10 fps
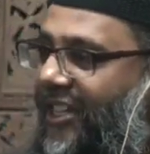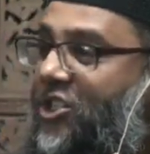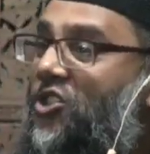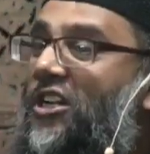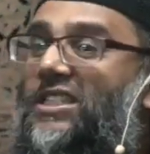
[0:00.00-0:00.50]

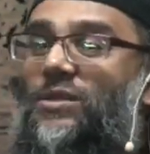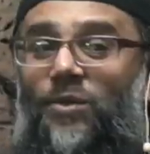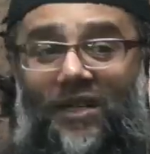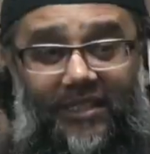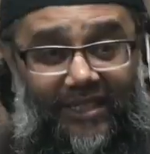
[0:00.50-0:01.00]

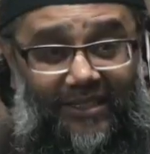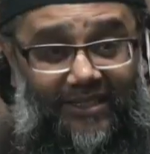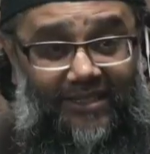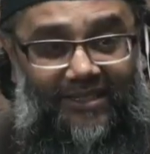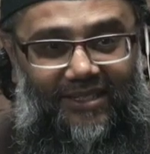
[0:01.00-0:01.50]

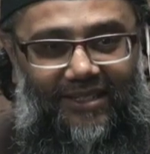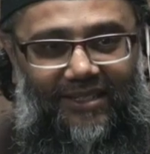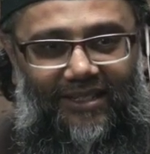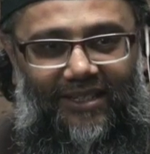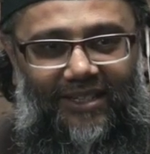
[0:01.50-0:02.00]
Trustworthiness.
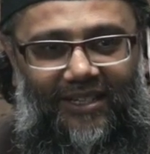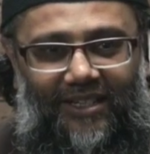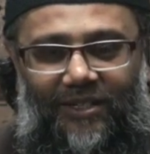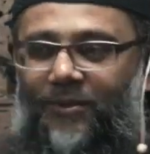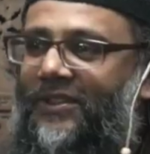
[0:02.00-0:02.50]

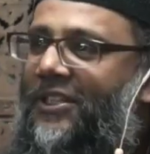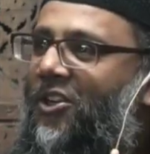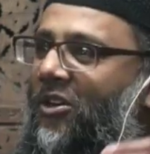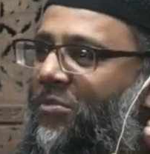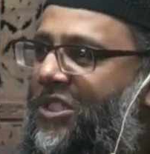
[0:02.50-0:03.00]
When the
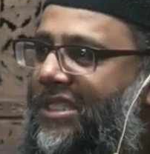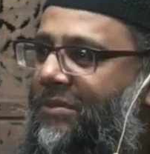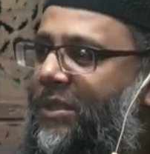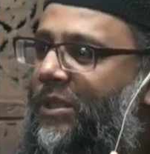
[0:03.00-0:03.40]
non-Muslims,